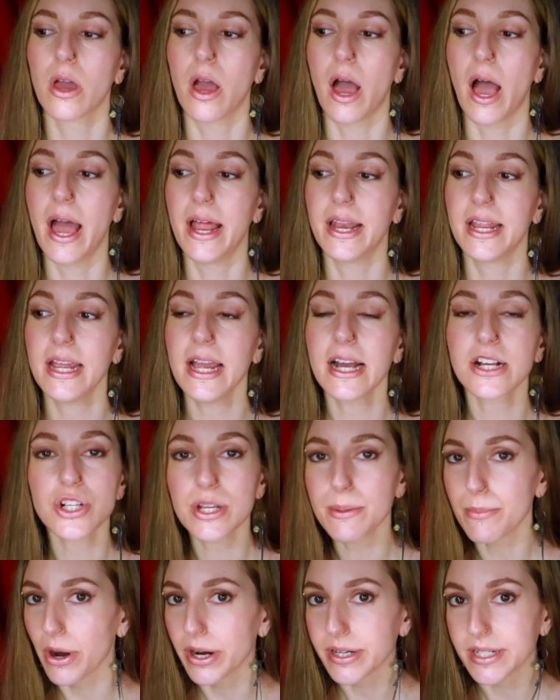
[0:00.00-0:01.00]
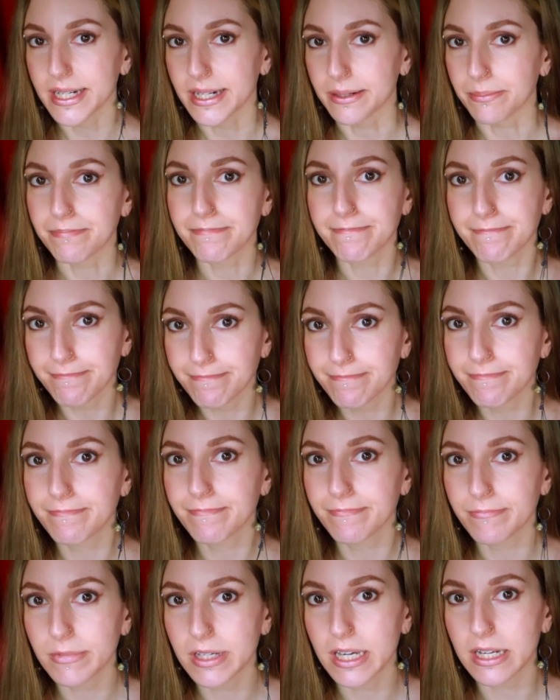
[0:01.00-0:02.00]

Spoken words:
And he actually broke down. He